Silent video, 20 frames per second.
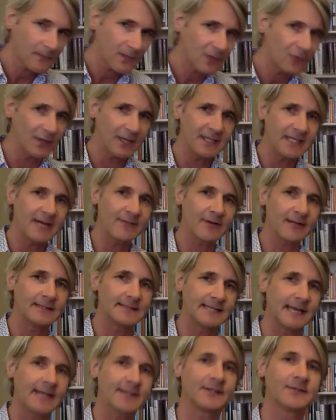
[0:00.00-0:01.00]
And I'd never
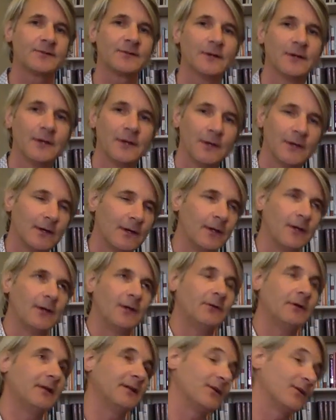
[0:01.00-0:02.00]
intended
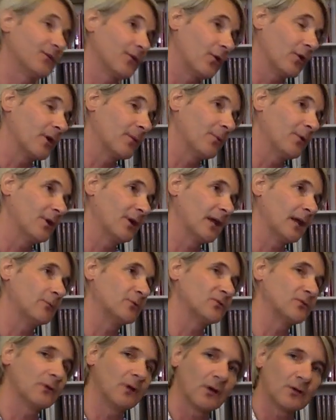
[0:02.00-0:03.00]
really to talk about it. I
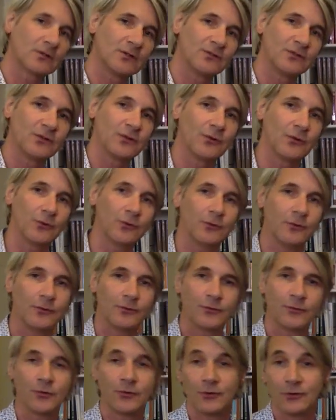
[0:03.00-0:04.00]
was reluctant to
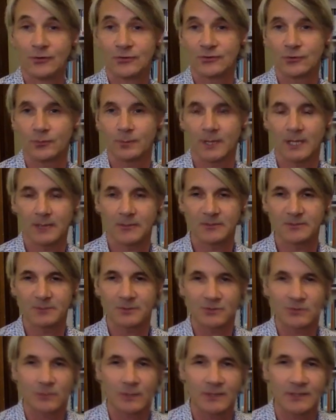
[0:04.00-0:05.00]
do so, but I was
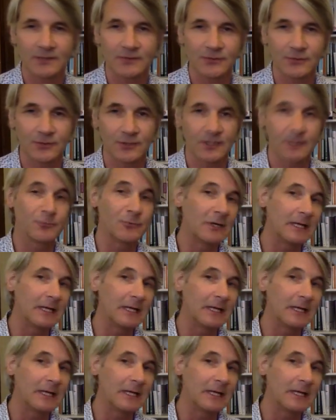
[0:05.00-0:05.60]
persuaded to, and I'm